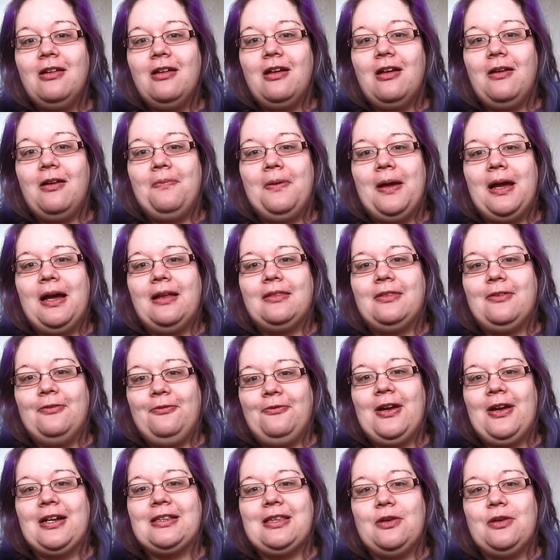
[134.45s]
about the
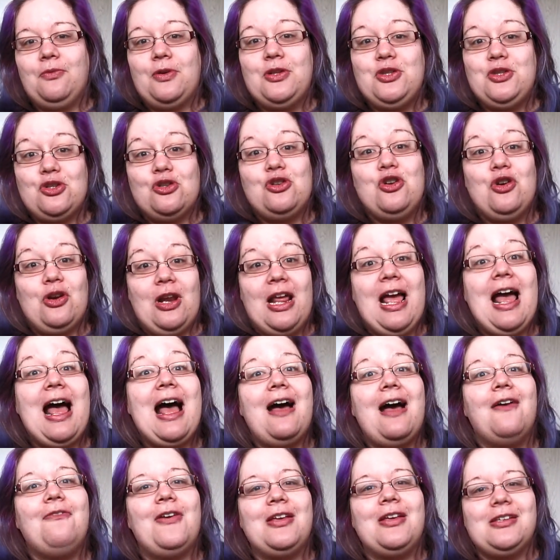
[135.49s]
fact that we do not
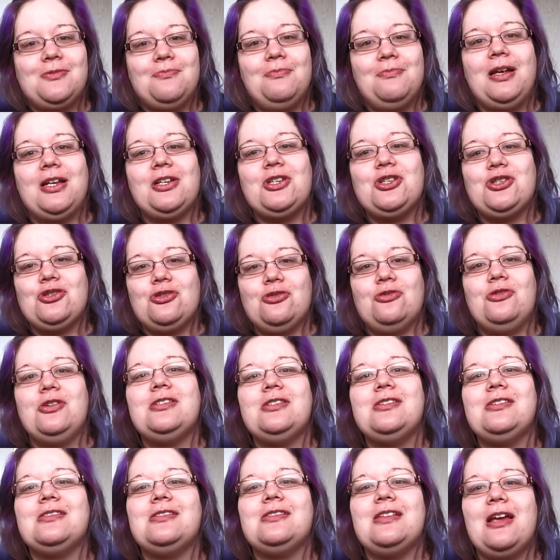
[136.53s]
have as much
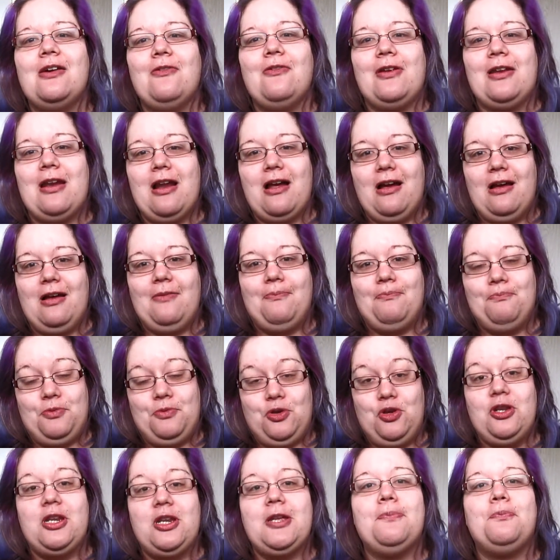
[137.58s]
choices now in our
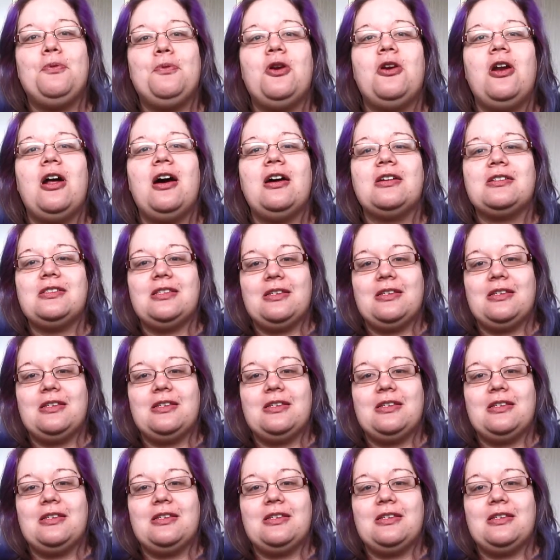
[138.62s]
beauty products,